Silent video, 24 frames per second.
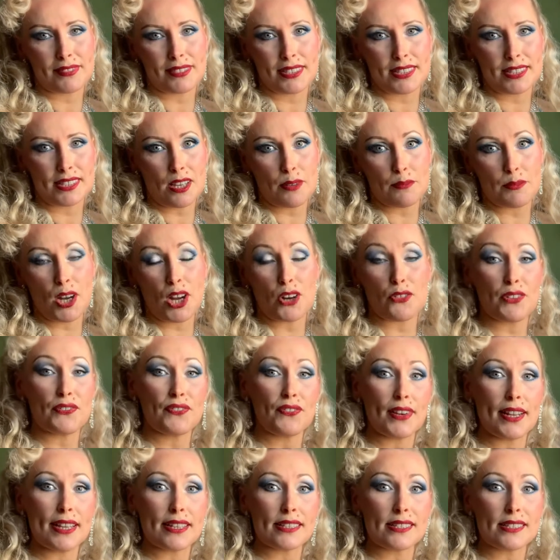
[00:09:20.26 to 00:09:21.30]
somehow
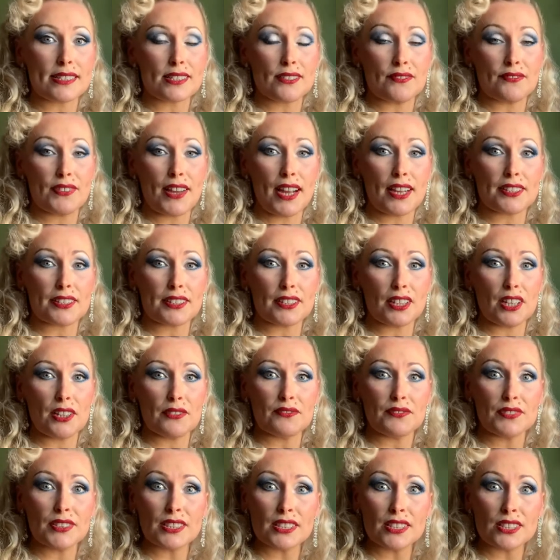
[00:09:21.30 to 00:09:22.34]
reflects the fact that I'm
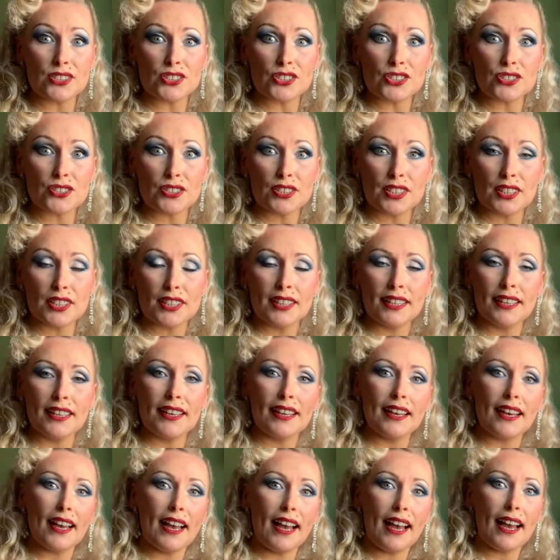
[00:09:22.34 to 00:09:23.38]
Finnish,
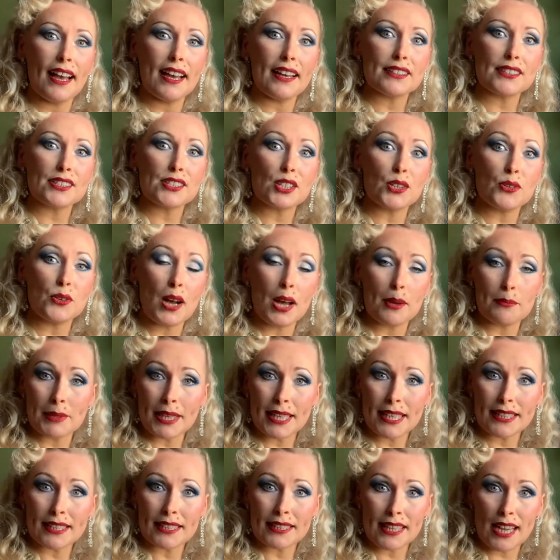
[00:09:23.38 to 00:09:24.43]
and so I
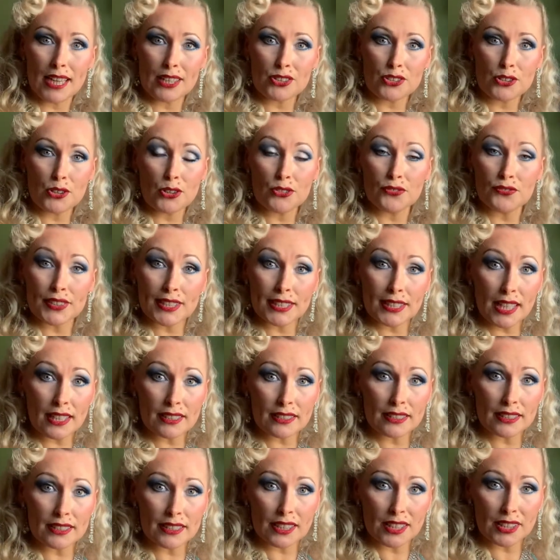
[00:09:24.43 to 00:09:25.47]
made an act called
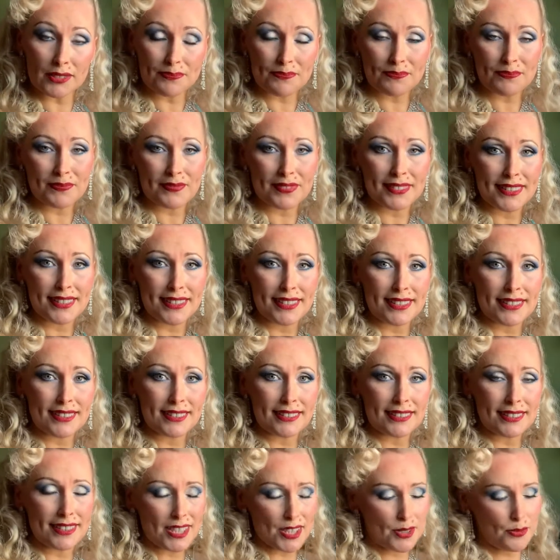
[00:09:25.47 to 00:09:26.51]
Finlandia.
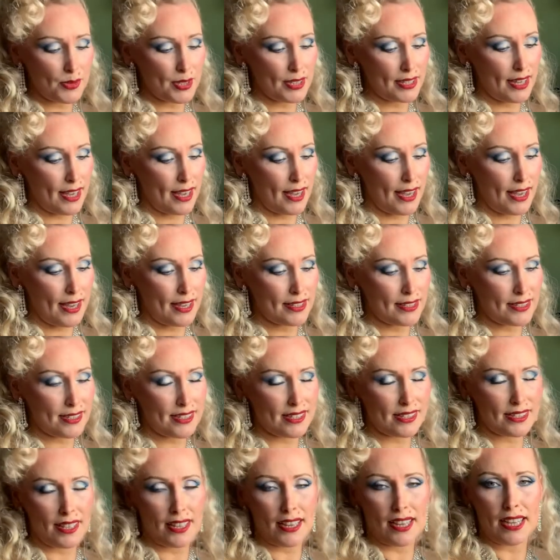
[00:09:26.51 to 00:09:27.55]
This one
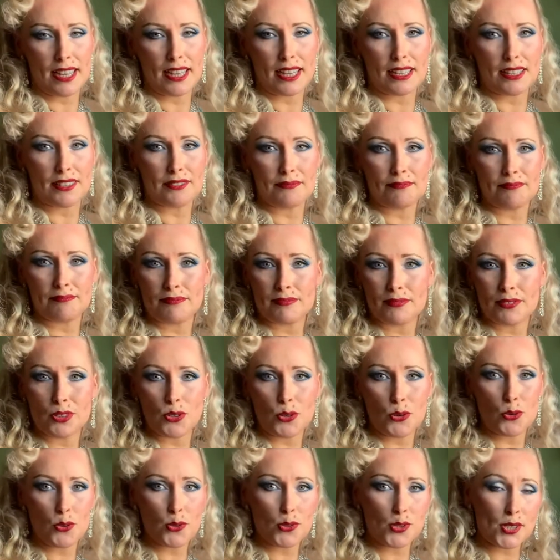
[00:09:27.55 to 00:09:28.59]
has a
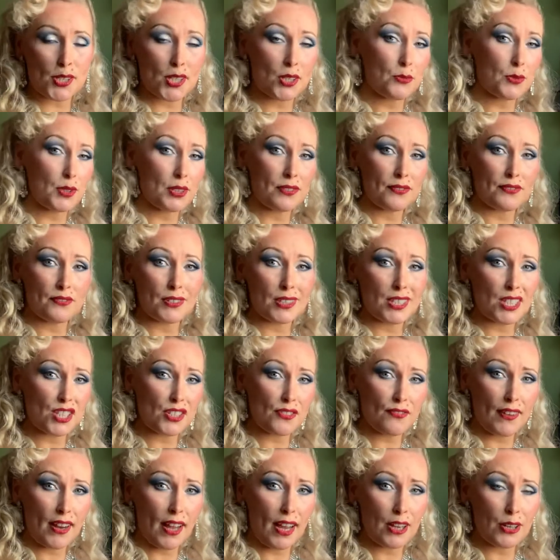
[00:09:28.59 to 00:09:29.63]
corset with the Finnish
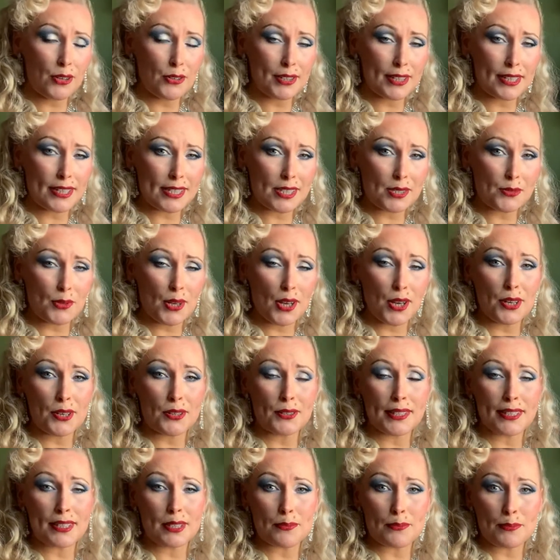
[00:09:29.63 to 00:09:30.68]
flag on it as
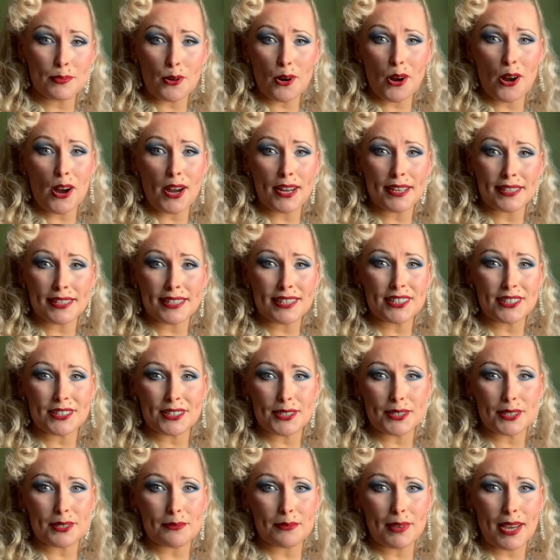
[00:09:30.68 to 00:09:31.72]
well, and a bra and
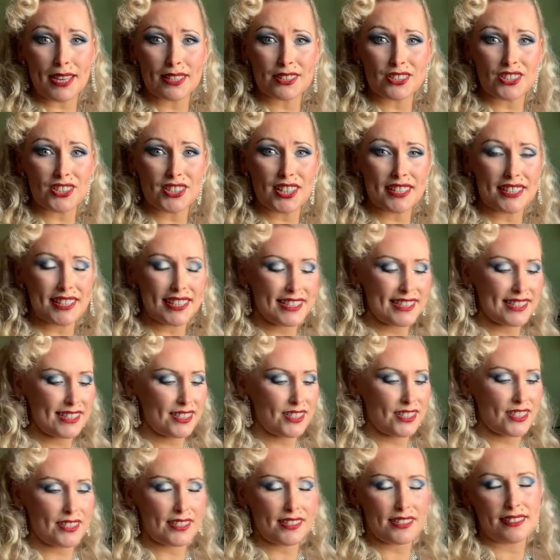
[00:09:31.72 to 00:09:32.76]
knickers to match, and it's
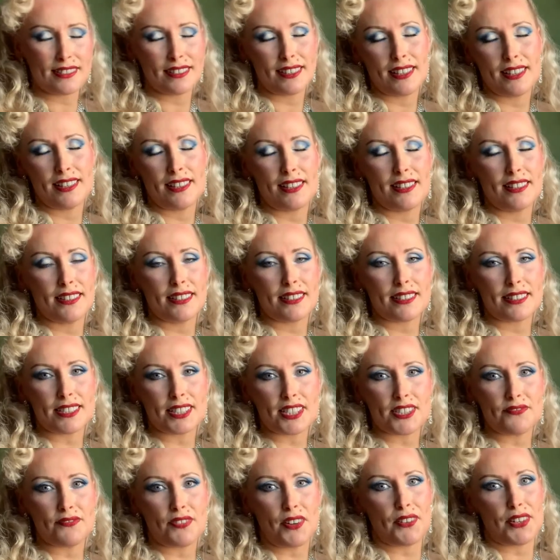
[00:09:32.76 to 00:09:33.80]
just
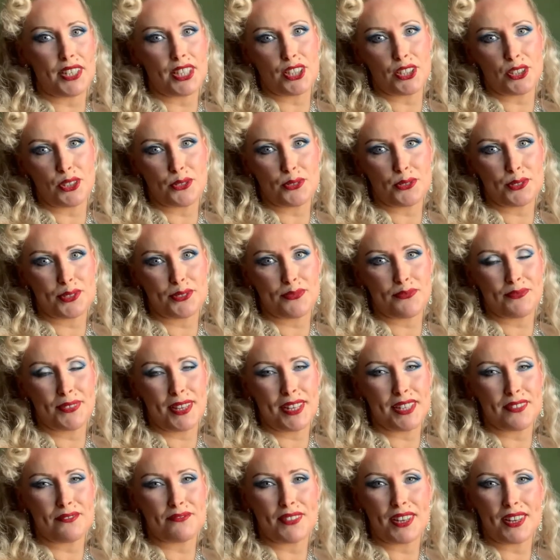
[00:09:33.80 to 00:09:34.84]
very cute
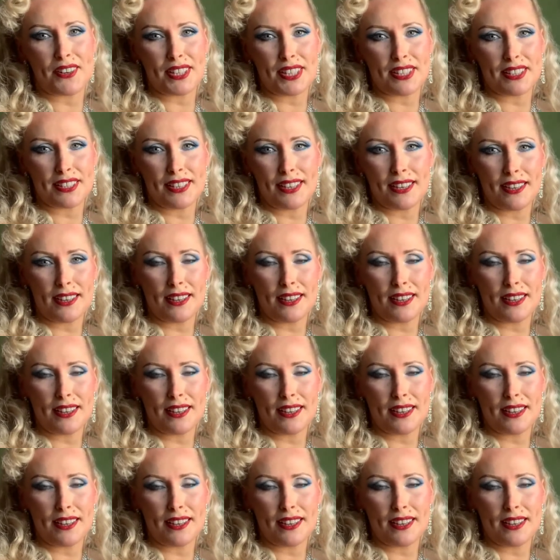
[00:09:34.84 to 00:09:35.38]
and a very